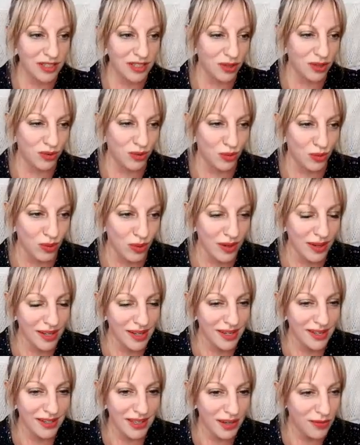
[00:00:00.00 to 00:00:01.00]
to
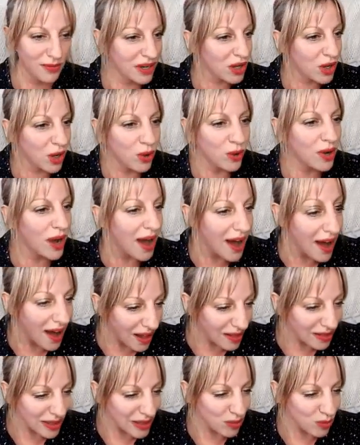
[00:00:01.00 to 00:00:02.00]
even go to
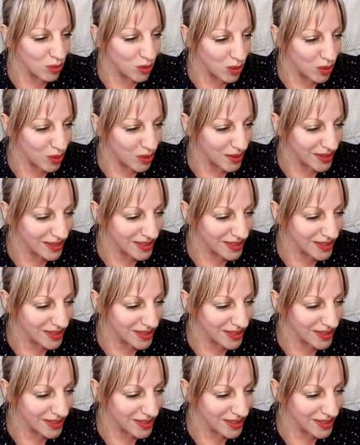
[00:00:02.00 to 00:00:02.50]
Hollywood.